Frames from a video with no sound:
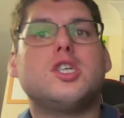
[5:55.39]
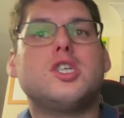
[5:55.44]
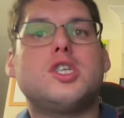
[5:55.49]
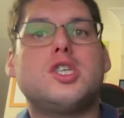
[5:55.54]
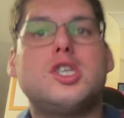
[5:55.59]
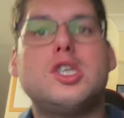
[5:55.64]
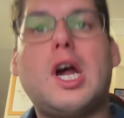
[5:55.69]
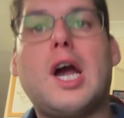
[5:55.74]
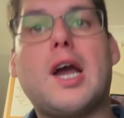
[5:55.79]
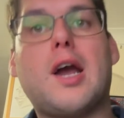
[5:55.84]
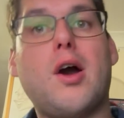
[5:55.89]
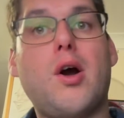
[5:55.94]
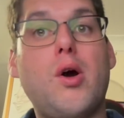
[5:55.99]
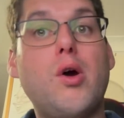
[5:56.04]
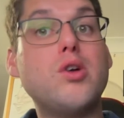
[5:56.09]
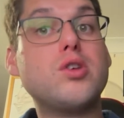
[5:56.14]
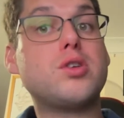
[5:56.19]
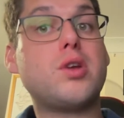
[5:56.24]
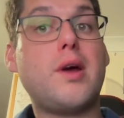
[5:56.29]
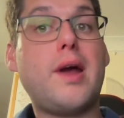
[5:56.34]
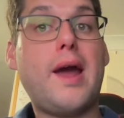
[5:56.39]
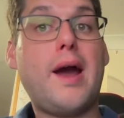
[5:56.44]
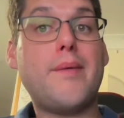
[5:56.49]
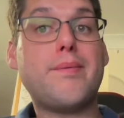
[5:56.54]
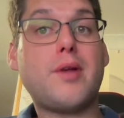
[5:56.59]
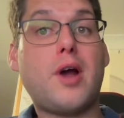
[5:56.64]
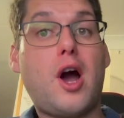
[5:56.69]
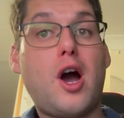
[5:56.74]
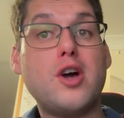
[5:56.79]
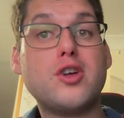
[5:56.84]
Xhaka also
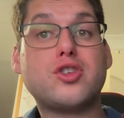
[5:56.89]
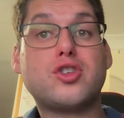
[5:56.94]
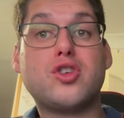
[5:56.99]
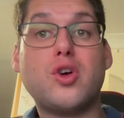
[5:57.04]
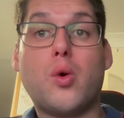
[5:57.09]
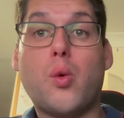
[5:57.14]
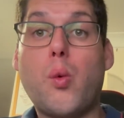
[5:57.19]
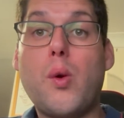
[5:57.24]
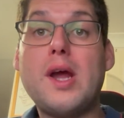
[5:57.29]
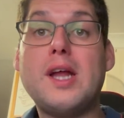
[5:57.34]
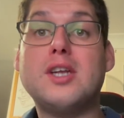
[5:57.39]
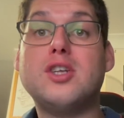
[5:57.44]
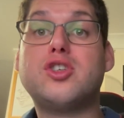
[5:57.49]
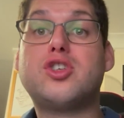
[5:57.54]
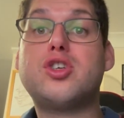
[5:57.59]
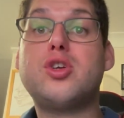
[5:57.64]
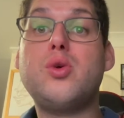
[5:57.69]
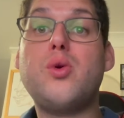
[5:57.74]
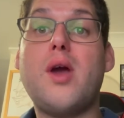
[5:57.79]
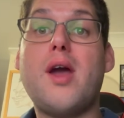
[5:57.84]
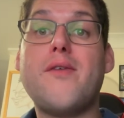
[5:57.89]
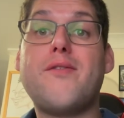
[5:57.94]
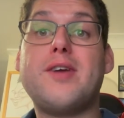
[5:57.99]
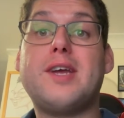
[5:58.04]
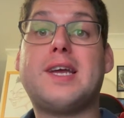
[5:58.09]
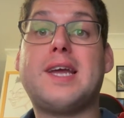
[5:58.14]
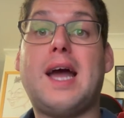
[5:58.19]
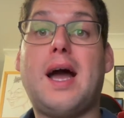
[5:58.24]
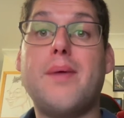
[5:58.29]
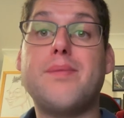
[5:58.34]
helped Arsenal win 2
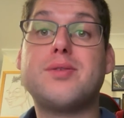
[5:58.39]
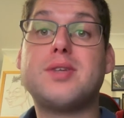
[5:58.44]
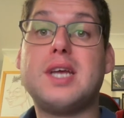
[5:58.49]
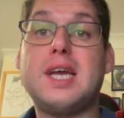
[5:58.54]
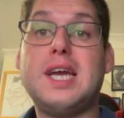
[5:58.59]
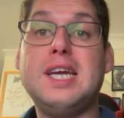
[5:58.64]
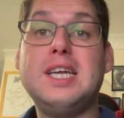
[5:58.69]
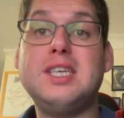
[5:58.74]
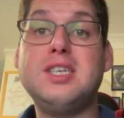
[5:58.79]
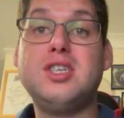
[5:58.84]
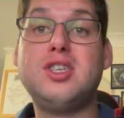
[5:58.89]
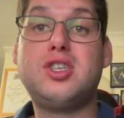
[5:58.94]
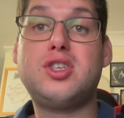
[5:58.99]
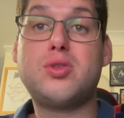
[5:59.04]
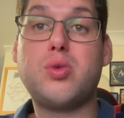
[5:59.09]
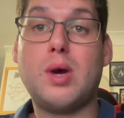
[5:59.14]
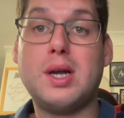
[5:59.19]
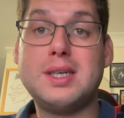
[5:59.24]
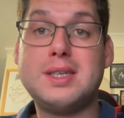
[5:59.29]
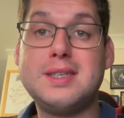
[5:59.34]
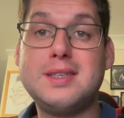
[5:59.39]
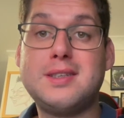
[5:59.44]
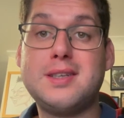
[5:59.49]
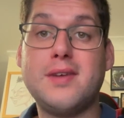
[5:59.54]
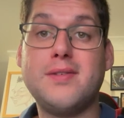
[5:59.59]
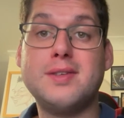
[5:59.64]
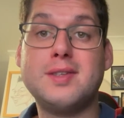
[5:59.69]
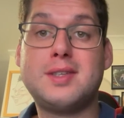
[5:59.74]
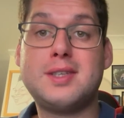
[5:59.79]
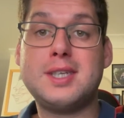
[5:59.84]
FA Cups in
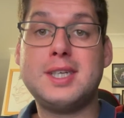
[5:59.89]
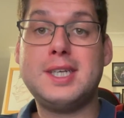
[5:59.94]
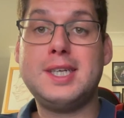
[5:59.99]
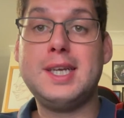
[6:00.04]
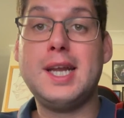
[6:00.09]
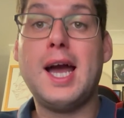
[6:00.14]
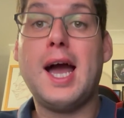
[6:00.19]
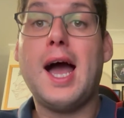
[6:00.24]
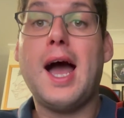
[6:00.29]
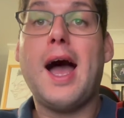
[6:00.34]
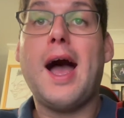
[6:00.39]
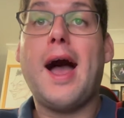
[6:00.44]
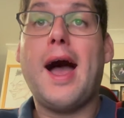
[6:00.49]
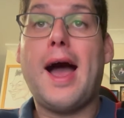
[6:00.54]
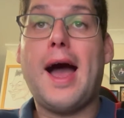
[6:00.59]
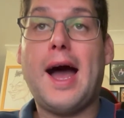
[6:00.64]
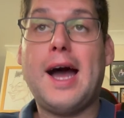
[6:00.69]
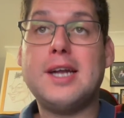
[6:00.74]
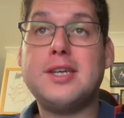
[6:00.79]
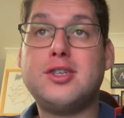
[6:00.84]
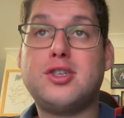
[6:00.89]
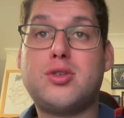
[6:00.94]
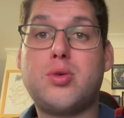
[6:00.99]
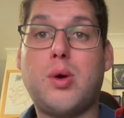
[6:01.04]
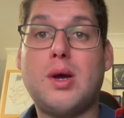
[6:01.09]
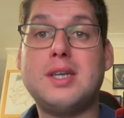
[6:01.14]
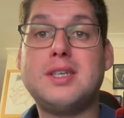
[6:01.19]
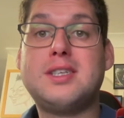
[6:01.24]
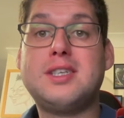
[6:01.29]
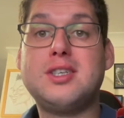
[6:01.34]
2017 and
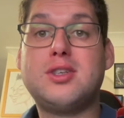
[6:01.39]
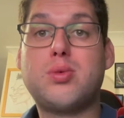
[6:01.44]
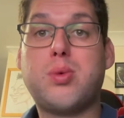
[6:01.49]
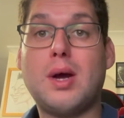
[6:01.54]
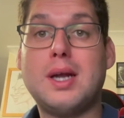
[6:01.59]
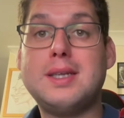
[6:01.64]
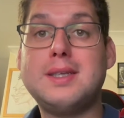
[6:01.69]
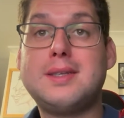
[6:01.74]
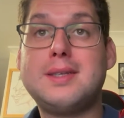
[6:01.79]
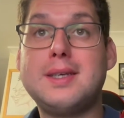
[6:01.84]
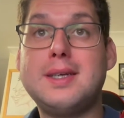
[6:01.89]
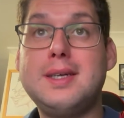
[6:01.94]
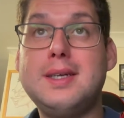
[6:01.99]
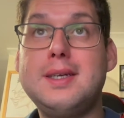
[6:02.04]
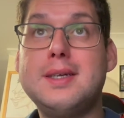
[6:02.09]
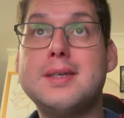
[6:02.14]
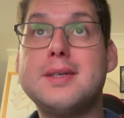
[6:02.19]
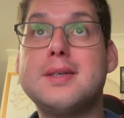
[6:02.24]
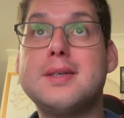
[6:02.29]
2020.